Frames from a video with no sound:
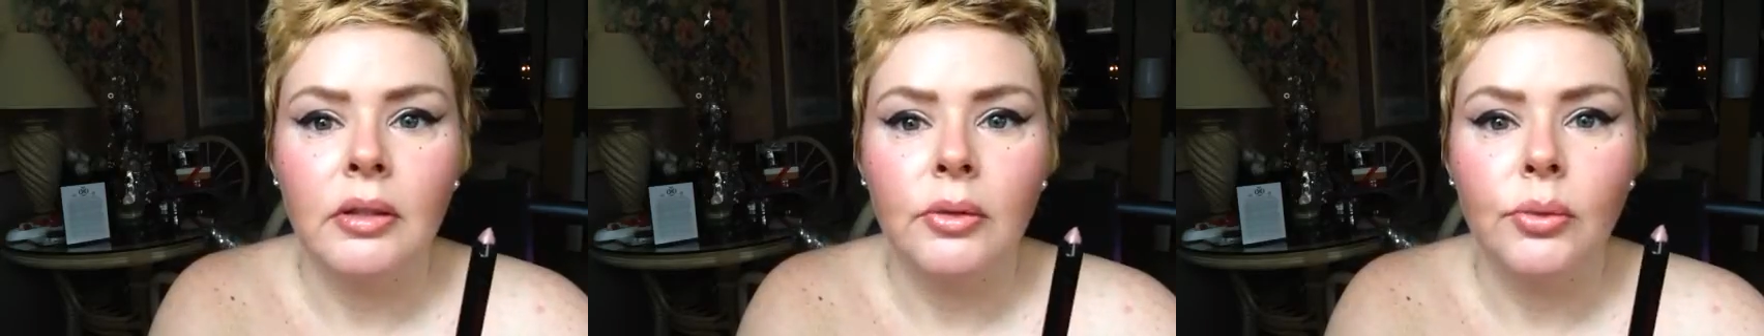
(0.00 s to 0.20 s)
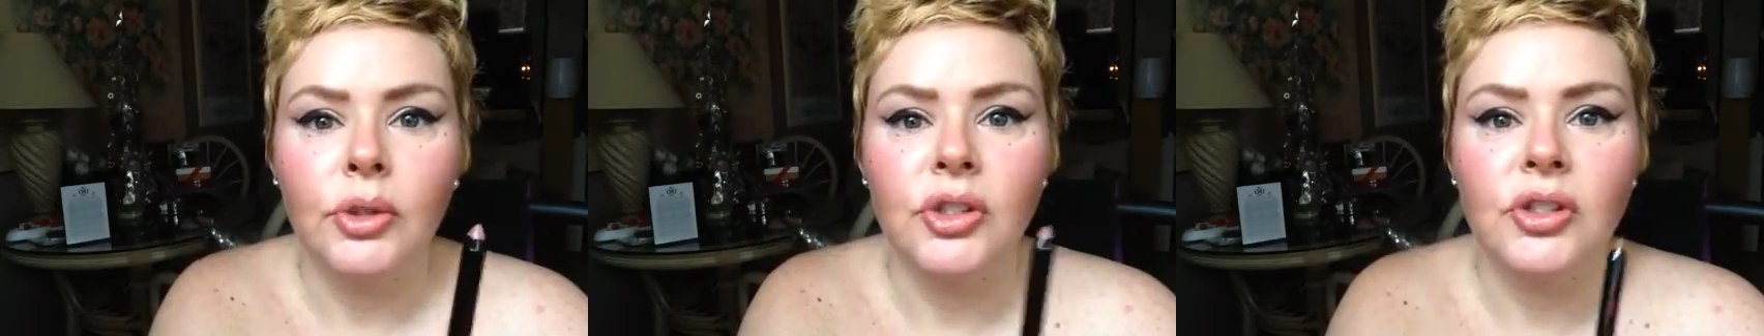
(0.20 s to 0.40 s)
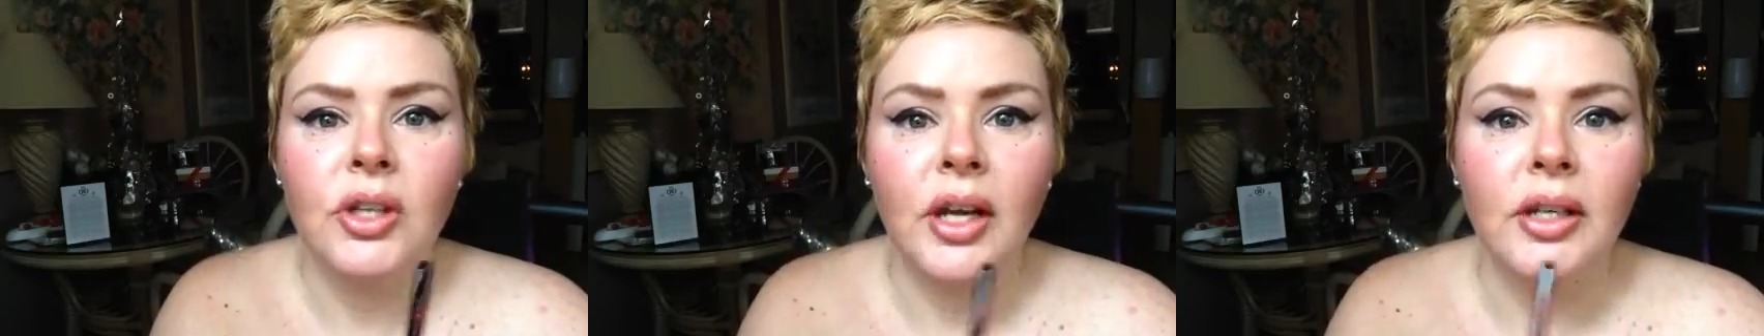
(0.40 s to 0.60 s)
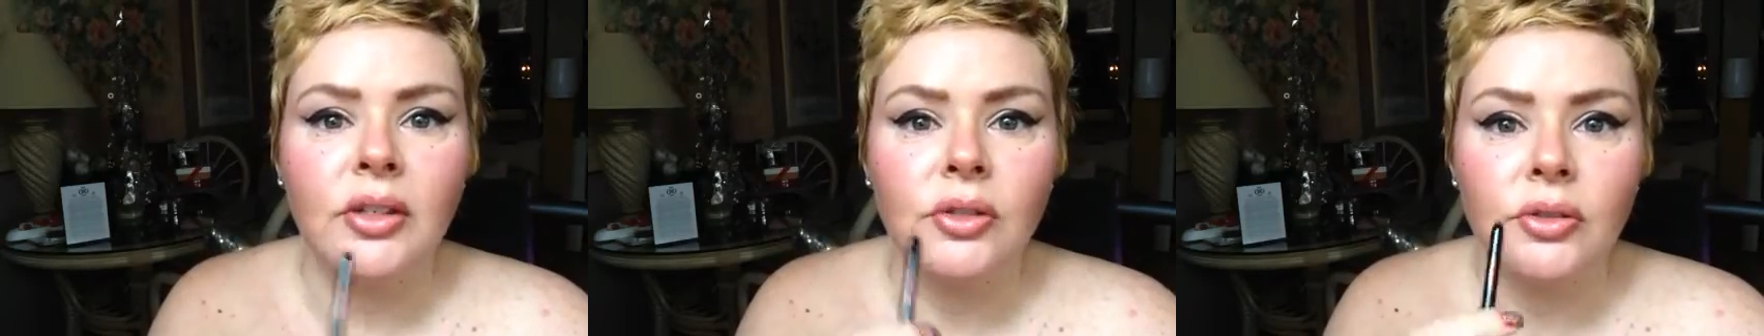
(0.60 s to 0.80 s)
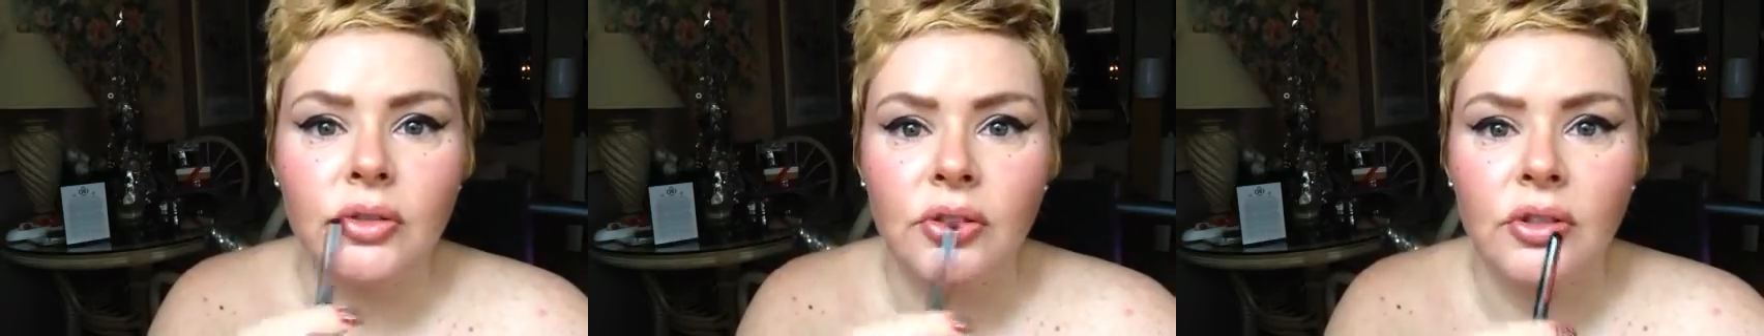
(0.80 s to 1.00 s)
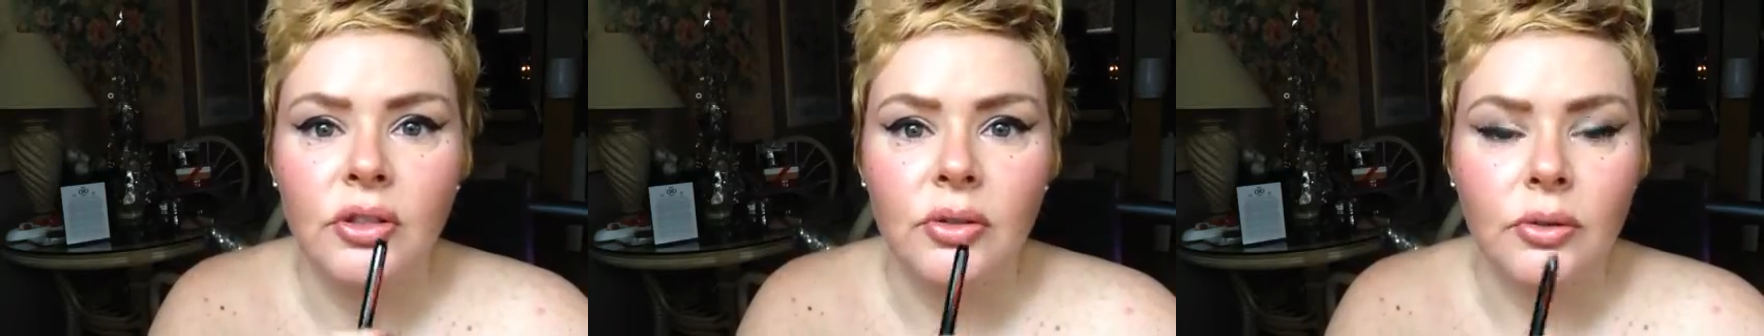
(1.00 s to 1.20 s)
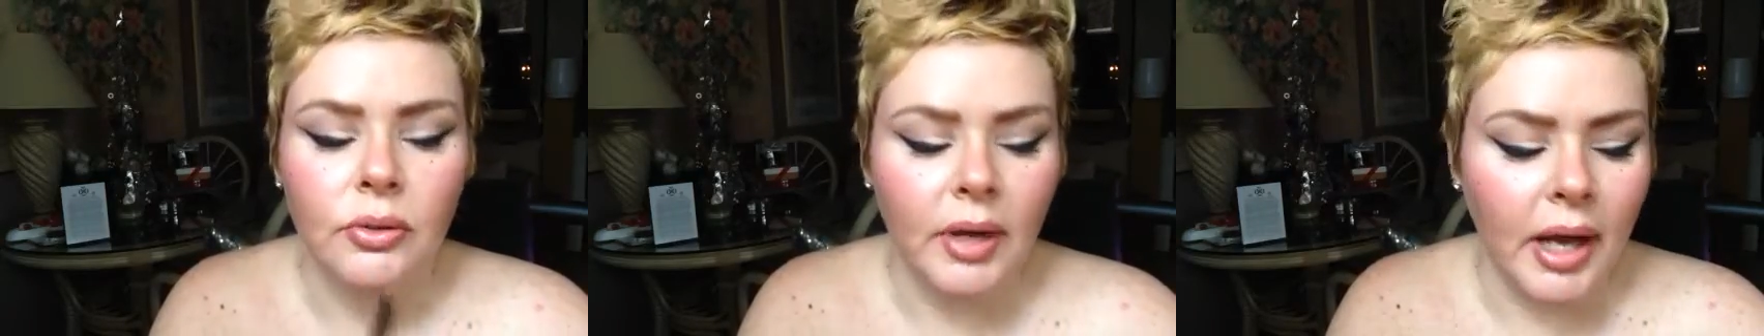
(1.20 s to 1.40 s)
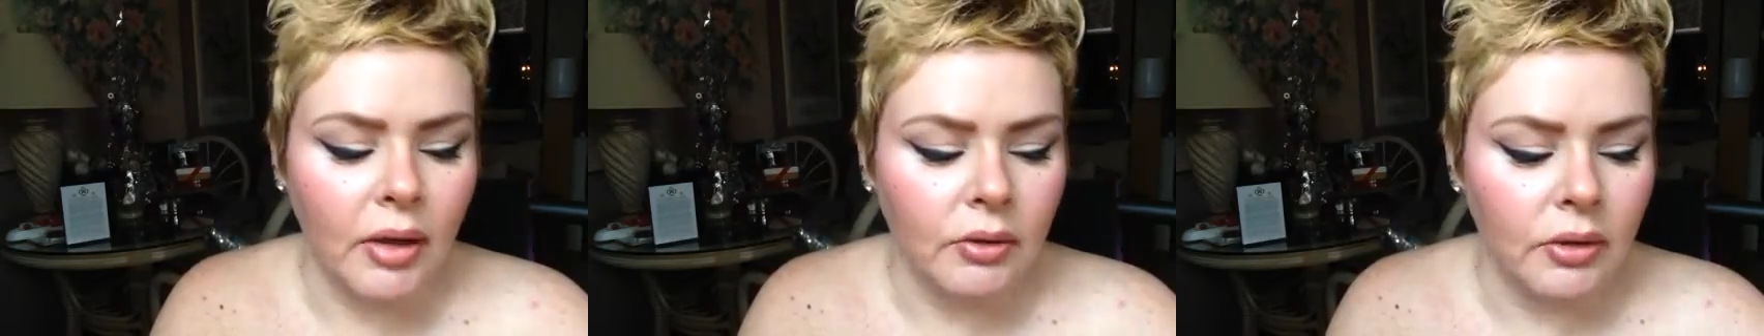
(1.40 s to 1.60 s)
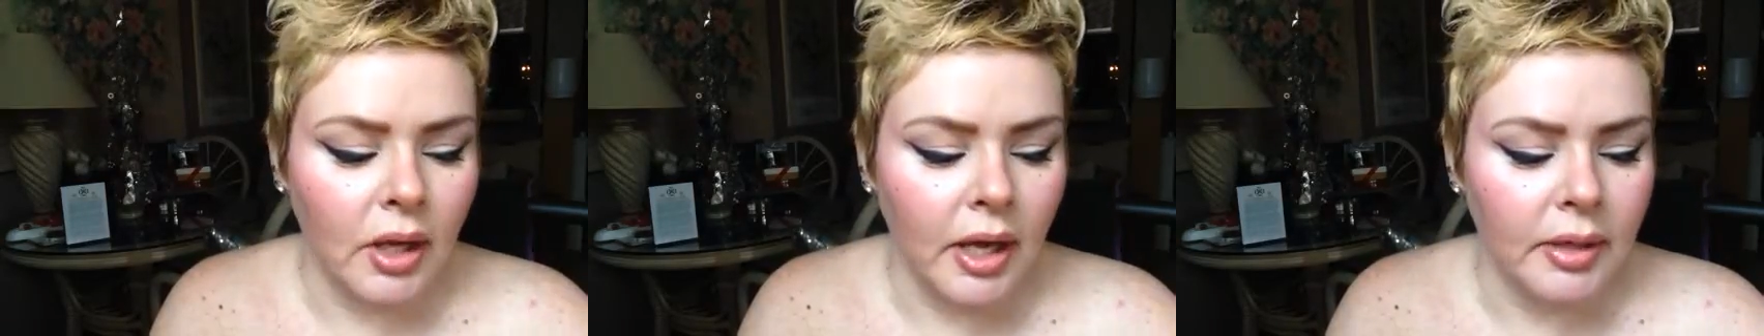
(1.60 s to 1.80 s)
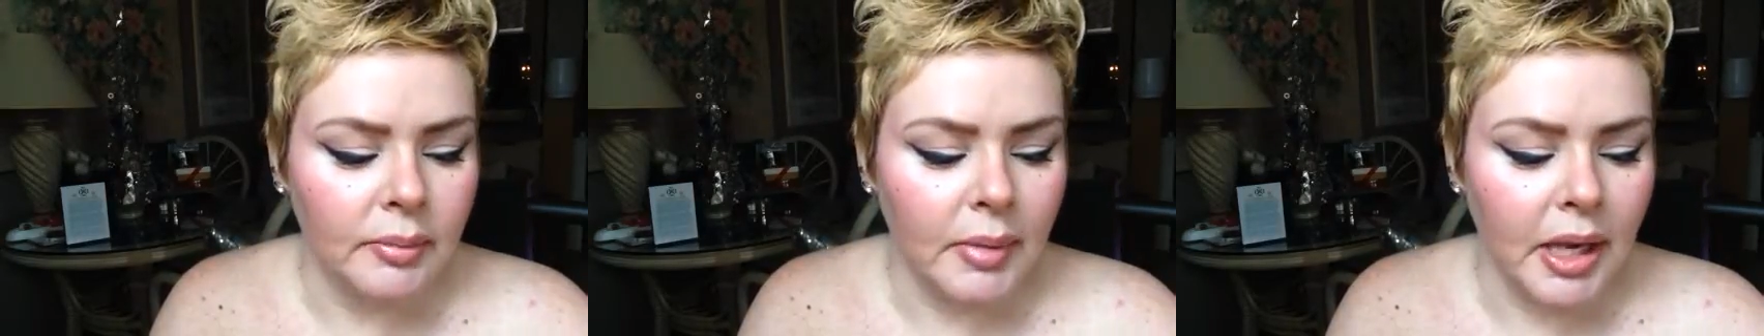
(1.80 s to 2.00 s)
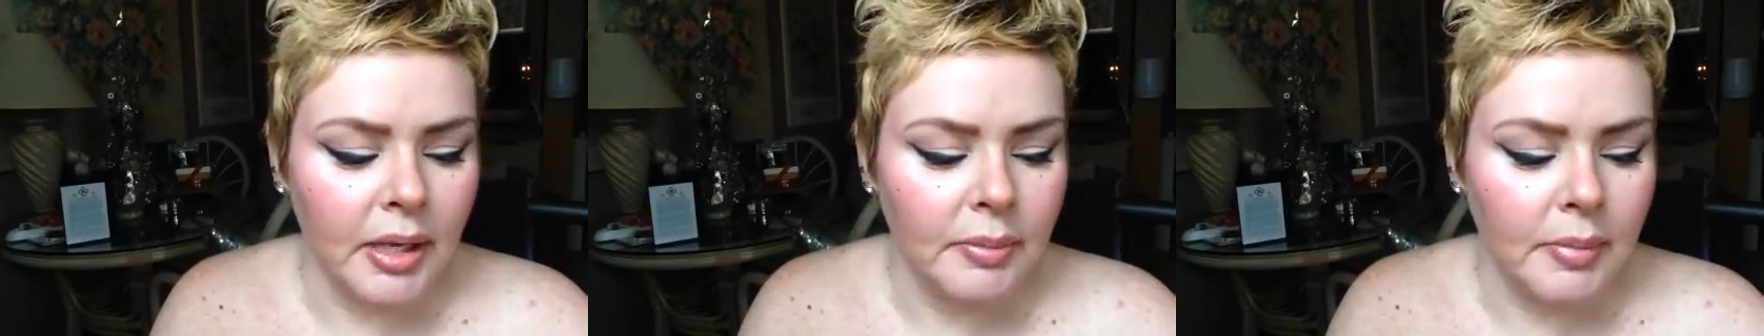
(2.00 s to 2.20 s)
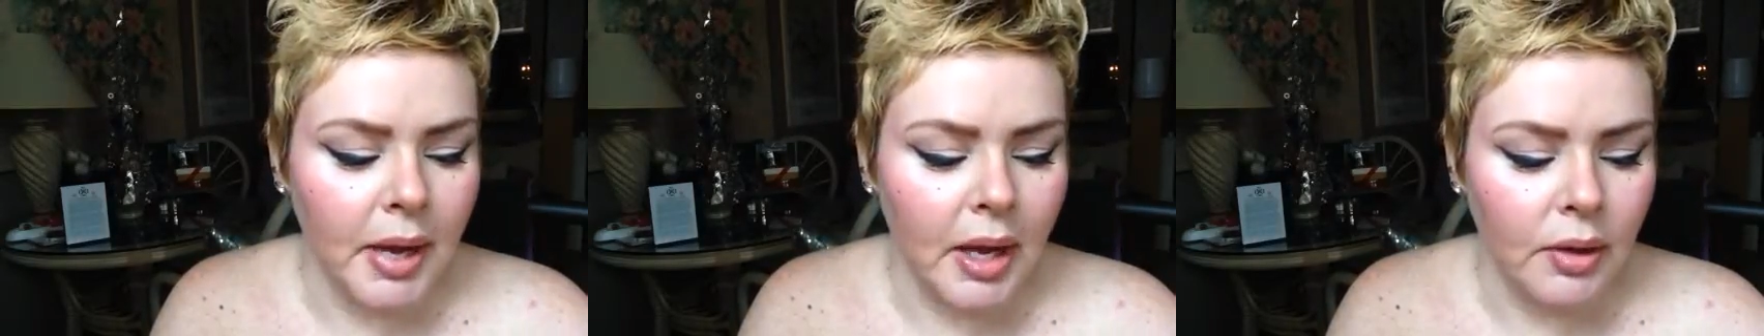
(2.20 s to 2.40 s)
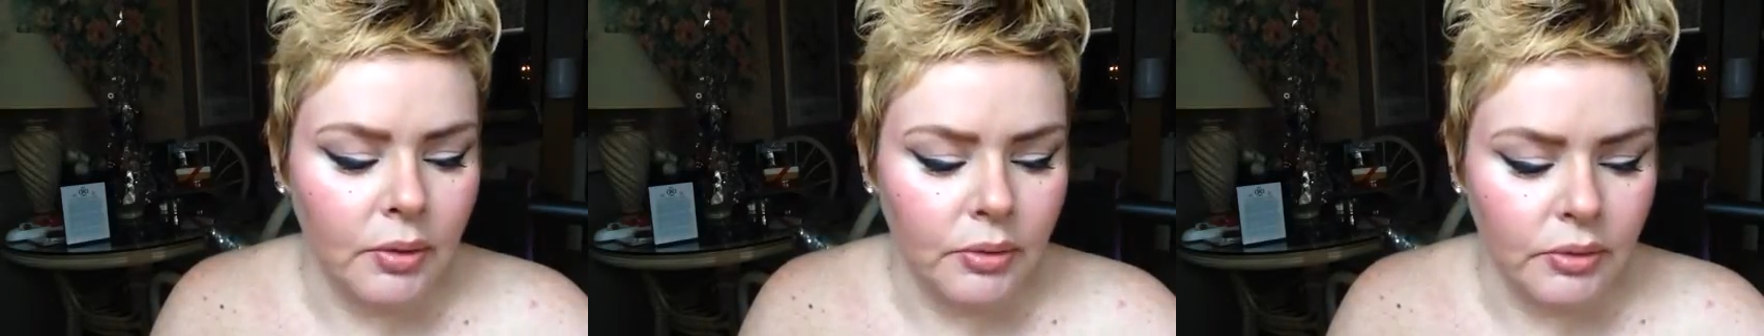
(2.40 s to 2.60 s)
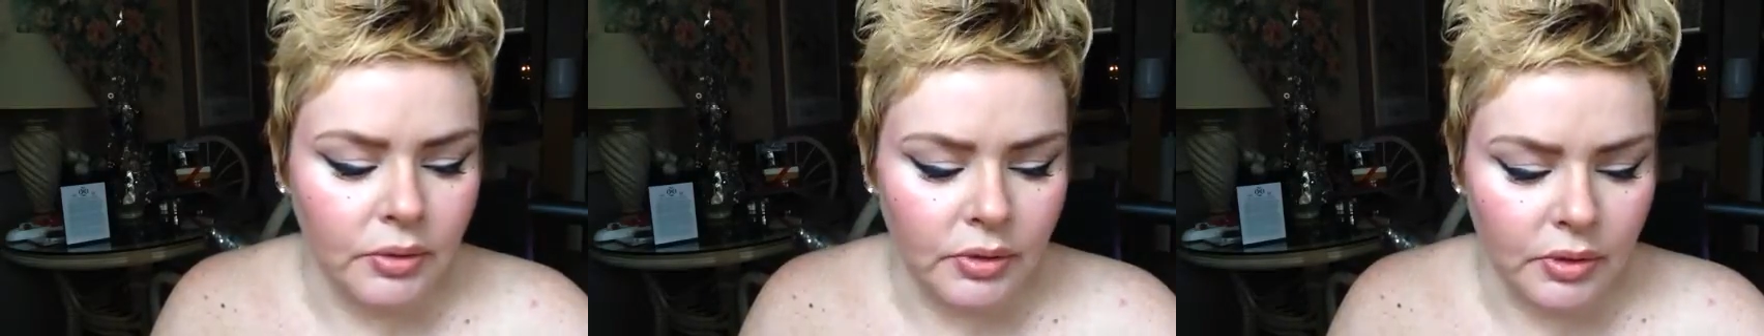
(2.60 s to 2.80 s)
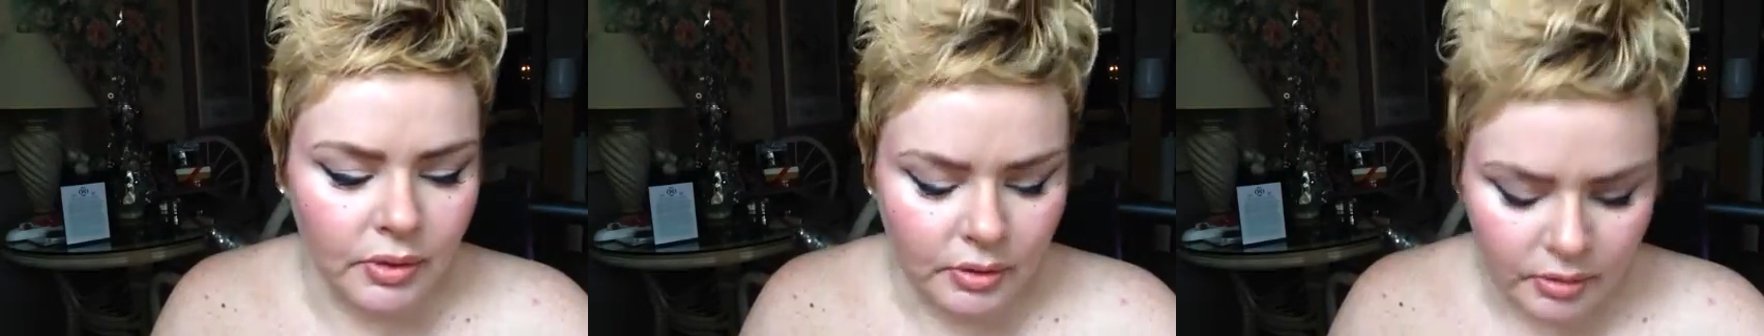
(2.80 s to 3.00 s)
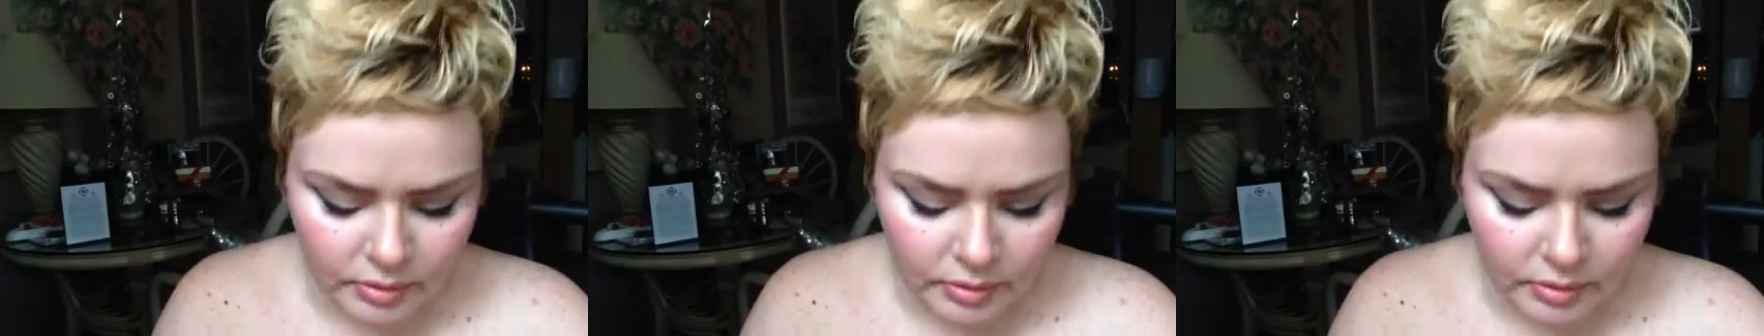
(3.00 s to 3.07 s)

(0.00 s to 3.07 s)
which I use to outline my mouth.